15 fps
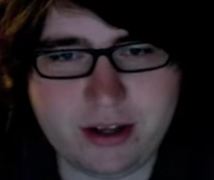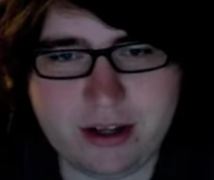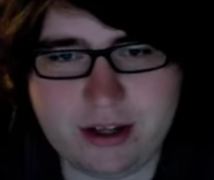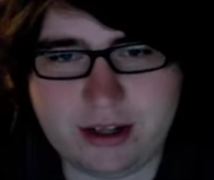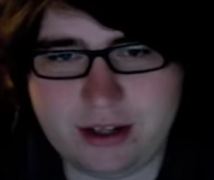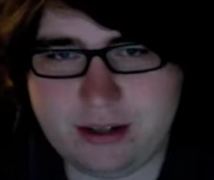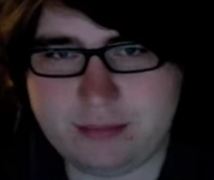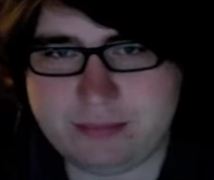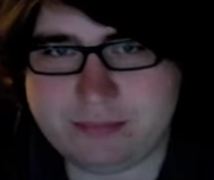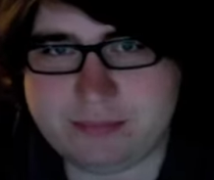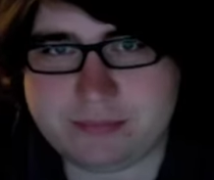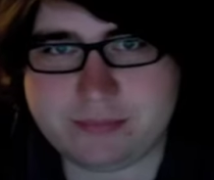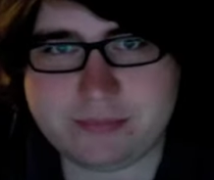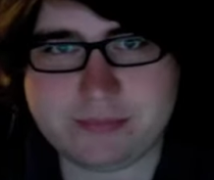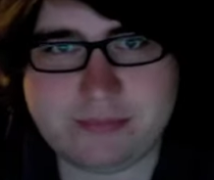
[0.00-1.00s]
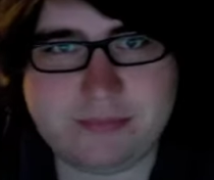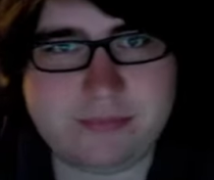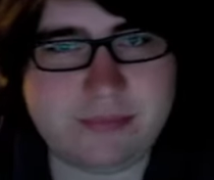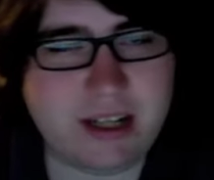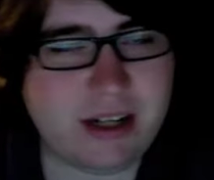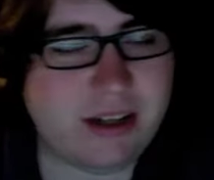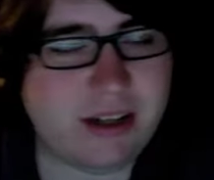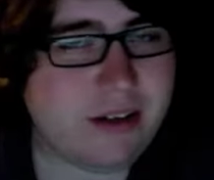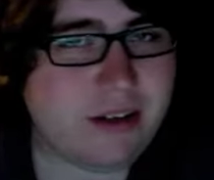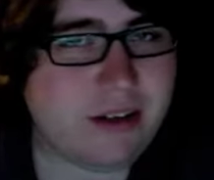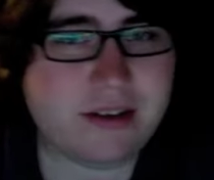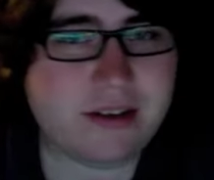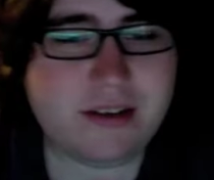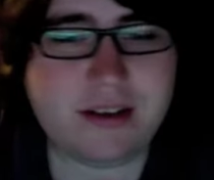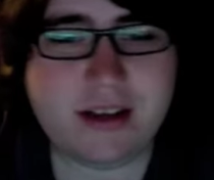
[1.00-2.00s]

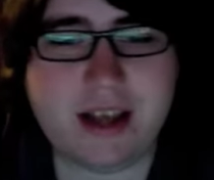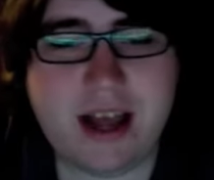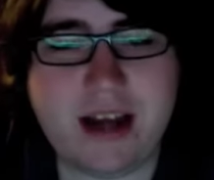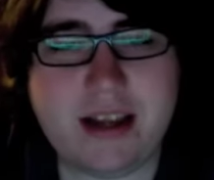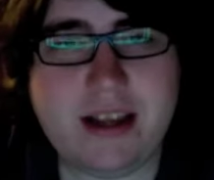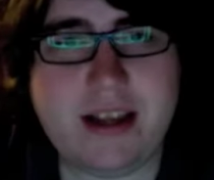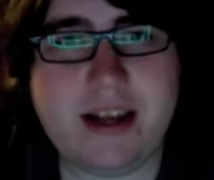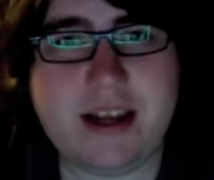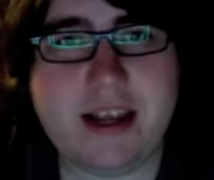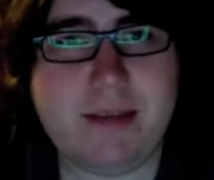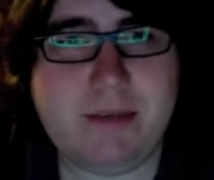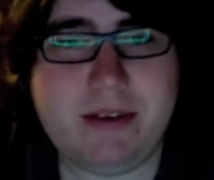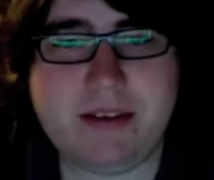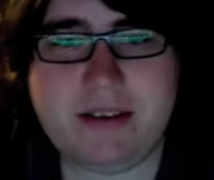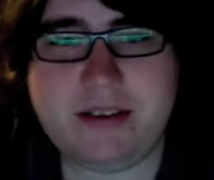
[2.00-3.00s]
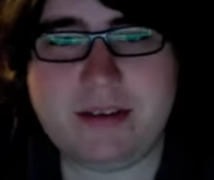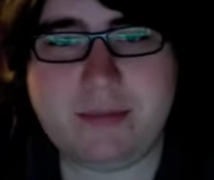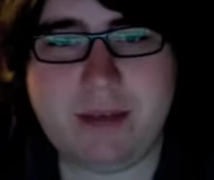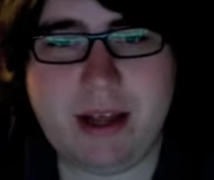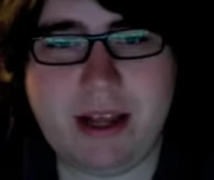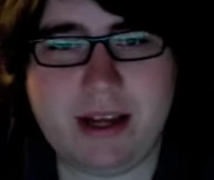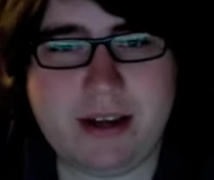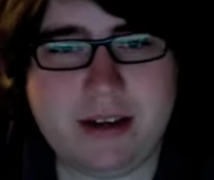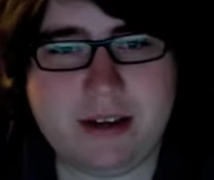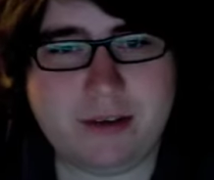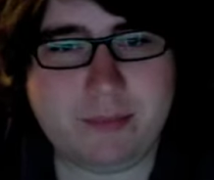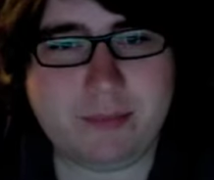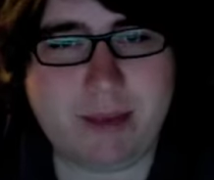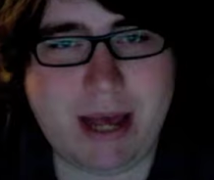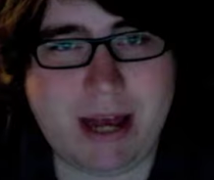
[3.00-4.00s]
You gotta keep these things in mind, because
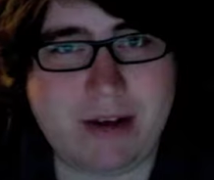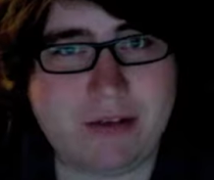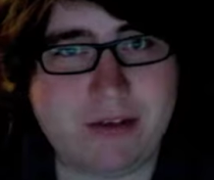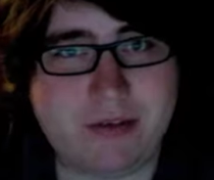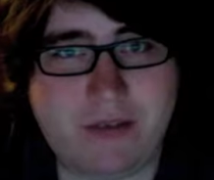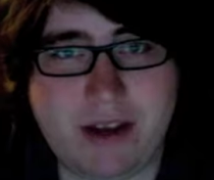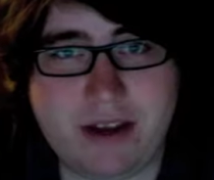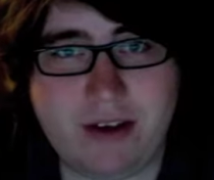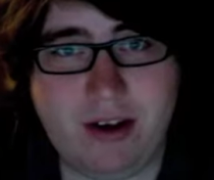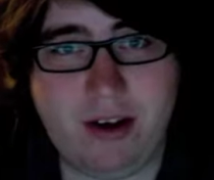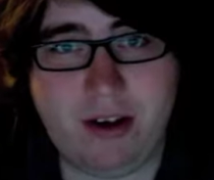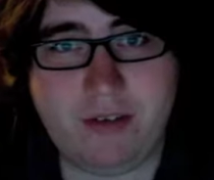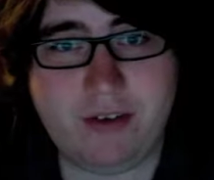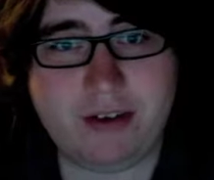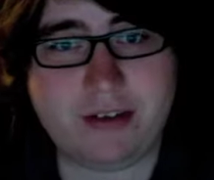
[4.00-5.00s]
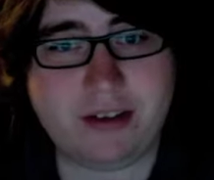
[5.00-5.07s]
patterns affect all of us.